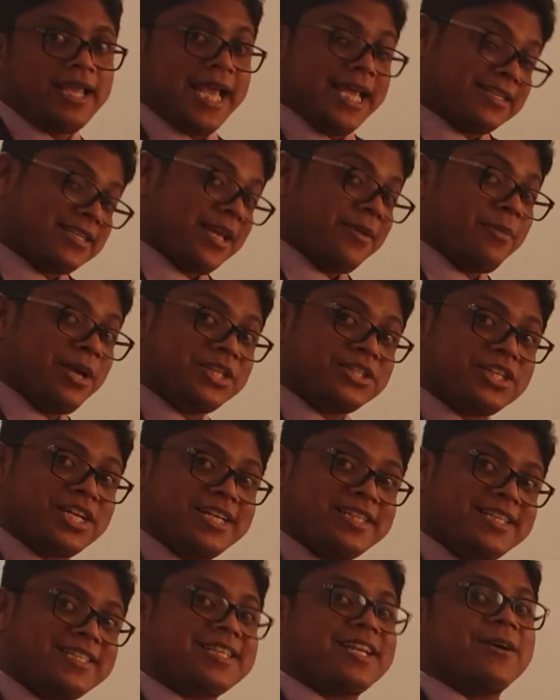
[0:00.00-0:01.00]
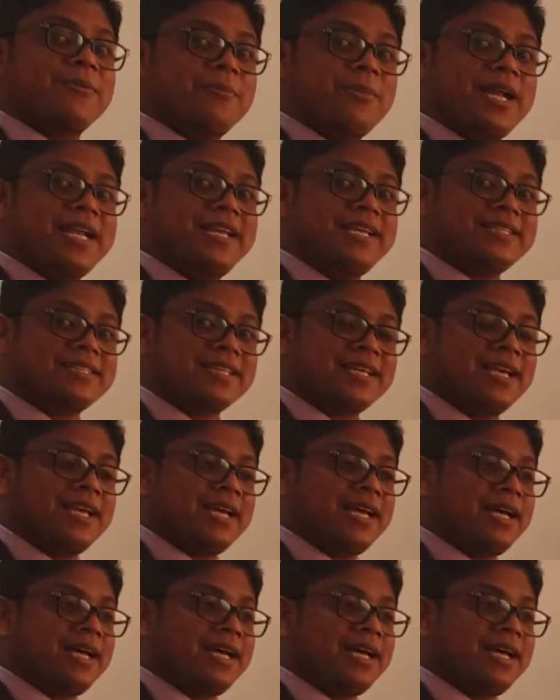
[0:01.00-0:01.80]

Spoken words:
As I mentioned, this company is